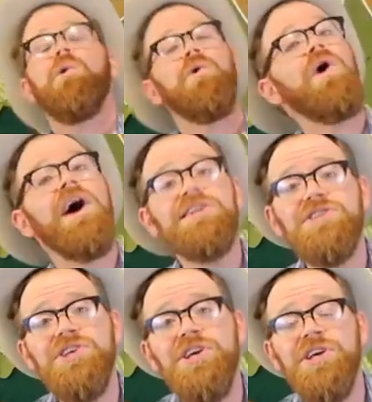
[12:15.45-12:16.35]
what
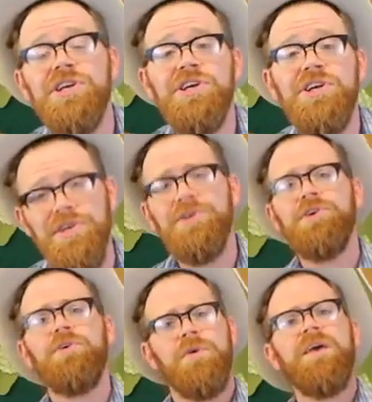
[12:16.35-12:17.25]
you
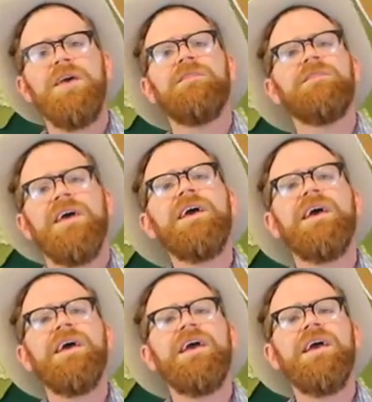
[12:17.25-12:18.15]
doing
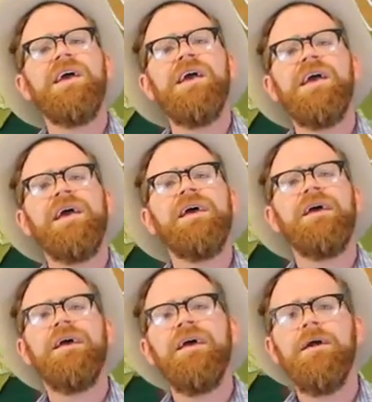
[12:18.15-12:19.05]

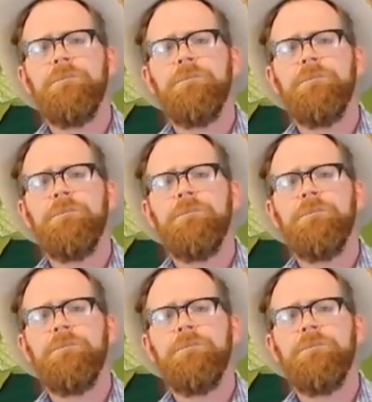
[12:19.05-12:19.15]
there?